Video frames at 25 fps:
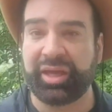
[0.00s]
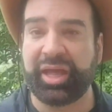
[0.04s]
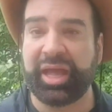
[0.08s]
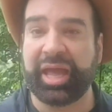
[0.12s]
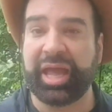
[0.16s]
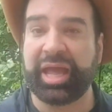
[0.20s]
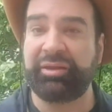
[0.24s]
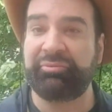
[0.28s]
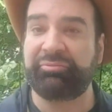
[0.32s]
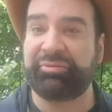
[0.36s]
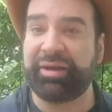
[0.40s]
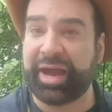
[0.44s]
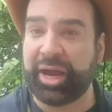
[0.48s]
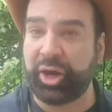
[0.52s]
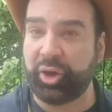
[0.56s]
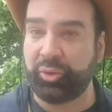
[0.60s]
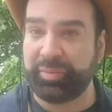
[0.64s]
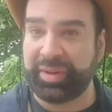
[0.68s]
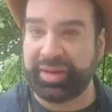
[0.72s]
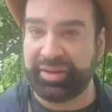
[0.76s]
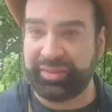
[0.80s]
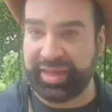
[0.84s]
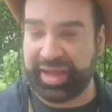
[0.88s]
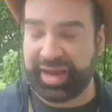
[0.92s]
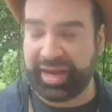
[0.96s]

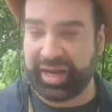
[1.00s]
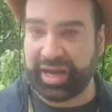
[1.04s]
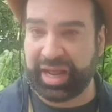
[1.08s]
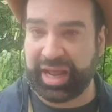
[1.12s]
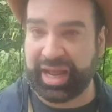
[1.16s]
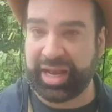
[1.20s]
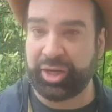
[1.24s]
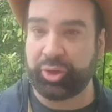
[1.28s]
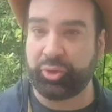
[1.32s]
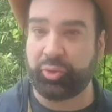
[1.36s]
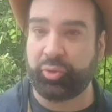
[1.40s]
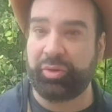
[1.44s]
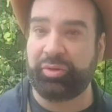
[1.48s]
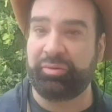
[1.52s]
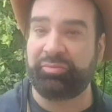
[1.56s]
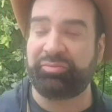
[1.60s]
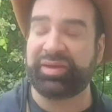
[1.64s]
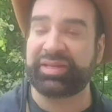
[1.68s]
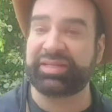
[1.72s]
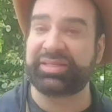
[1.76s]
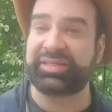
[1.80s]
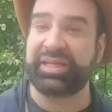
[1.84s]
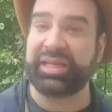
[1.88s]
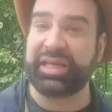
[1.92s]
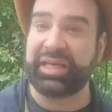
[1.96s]
environment there and will
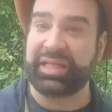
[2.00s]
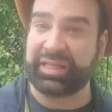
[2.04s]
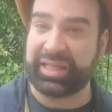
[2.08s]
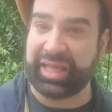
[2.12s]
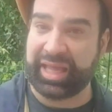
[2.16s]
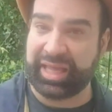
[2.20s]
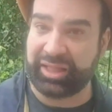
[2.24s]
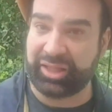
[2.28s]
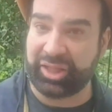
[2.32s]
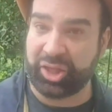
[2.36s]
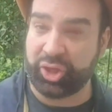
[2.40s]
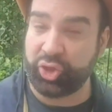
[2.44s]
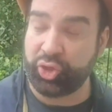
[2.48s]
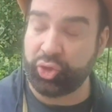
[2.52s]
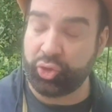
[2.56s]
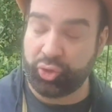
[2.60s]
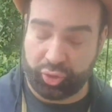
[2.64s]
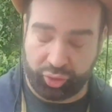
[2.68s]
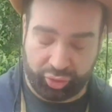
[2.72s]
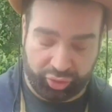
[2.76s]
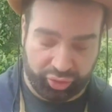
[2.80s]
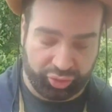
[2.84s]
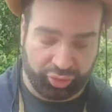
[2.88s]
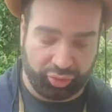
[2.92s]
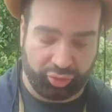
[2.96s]
facilitate new
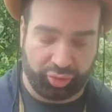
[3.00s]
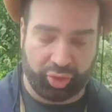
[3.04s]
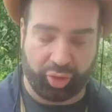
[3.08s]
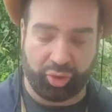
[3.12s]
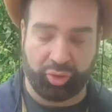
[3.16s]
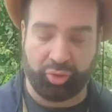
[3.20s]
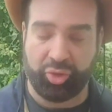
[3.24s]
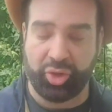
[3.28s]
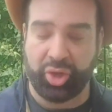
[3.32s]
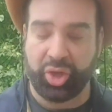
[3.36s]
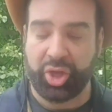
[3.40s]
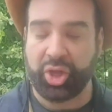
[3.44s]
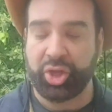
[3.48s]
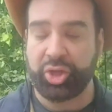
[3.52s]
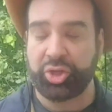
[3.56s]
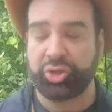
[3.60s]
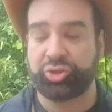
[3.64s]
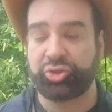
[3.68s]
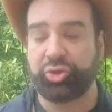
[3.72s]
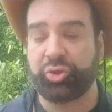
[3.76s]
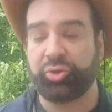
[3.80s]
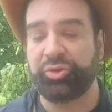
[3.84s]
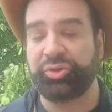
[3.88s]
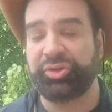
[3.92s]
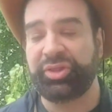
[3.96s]
roots to grow.
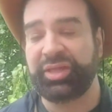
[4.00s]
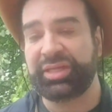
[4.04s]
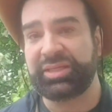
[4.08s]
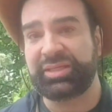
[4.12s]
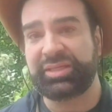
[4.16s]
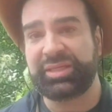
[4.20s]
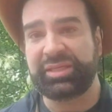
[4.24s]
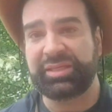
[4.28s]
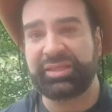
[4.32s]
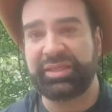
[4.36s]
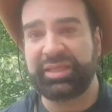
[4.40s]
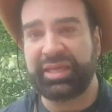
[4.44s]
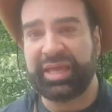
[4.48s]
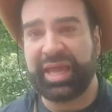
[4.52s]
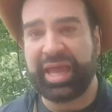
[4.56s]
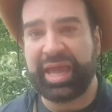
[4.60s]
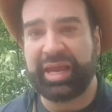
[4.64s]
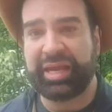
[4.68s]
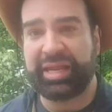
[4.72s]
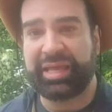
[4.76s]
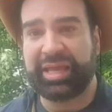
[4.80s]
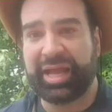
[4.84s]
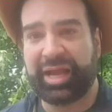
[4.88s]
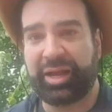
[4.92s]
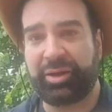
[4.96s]
So this is the
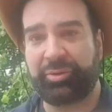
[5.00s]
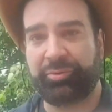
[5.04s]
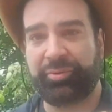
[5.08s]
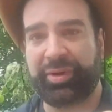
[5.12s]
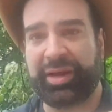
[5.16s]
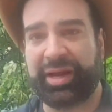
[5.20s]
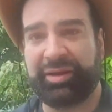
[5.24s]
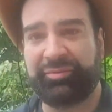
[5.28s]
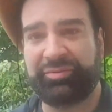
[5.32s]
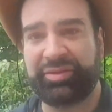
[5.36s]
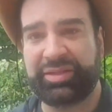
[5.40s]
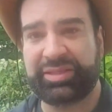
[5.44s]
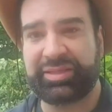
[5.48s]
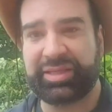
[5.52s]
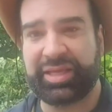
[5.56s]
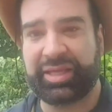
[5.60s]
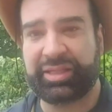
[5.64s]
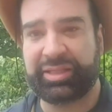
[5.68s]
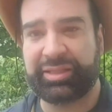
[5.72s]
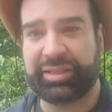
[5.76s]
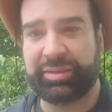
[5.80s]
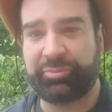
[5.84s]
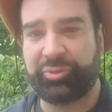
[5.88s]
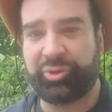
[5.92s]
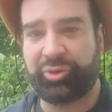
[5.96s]
area where I've decided
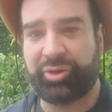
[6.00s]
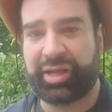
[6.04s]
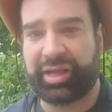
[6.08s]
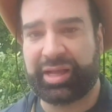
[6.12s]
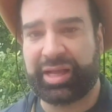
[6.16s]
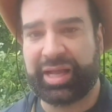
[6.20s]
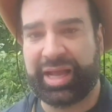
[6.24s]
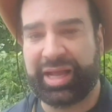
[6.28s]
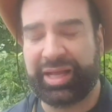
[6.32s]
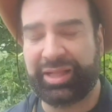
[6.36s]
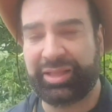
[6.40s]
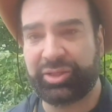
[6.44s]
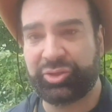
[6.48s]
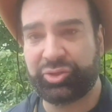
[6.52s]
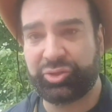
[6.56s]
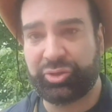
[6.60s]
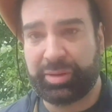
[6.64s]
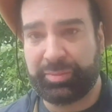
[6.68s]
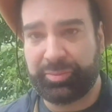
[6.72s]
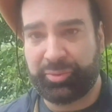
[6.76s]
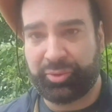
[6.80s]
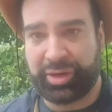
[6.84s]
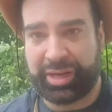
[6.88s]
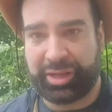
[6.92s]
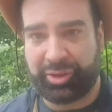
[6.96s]
I'm gonna cut. So I'm
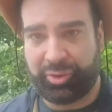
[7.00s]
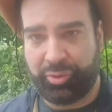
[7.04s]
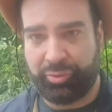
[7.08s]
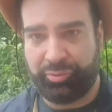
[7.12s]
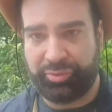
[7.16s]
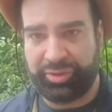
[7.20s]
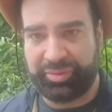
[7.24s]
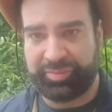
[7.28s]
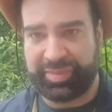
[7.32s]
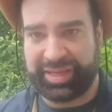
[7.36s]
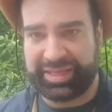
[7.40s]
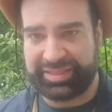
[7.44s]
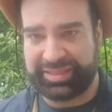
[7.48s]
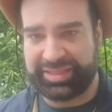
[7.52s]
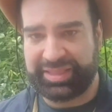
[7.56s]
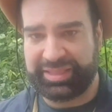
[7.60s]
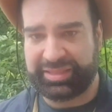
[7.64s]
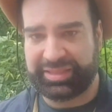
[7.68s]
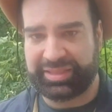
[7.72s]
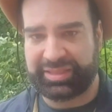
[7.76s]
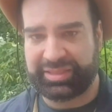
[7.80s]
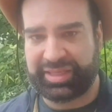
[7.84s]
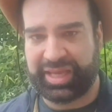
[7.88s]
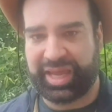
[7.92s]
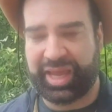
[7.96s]
gonna go with my
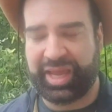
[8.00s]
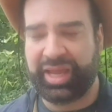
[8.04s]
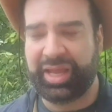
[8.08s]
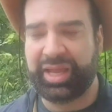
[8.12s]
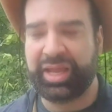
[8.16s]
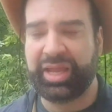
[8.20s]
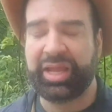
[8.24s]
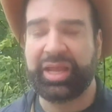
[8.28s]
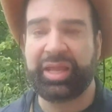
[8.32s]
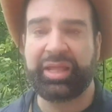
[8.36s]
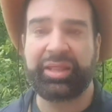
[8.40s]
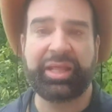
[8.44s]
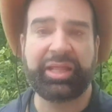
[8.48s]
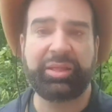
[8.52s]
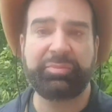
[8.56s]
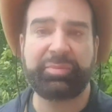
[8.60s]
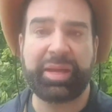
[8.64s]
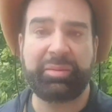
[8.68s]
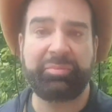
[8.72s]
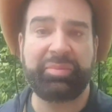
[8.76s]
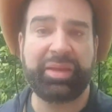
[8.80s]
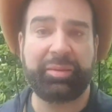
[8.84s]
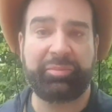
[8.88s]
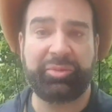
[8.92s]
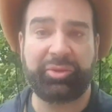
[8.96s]
scissors, yeah? That might
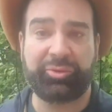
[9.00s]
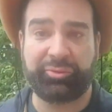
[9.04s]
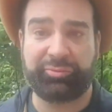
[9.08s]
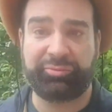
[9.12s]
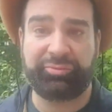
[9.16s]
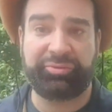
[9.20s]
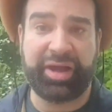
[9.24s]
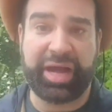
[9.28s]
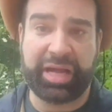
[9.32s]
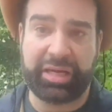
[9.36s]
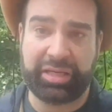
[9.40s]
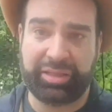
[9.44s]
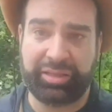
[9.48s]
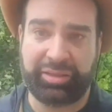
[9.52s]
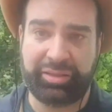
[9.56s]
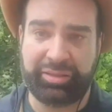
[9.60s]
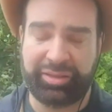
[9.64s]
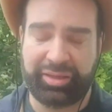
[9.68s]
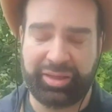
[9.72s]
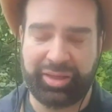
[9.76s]
be a bit of fun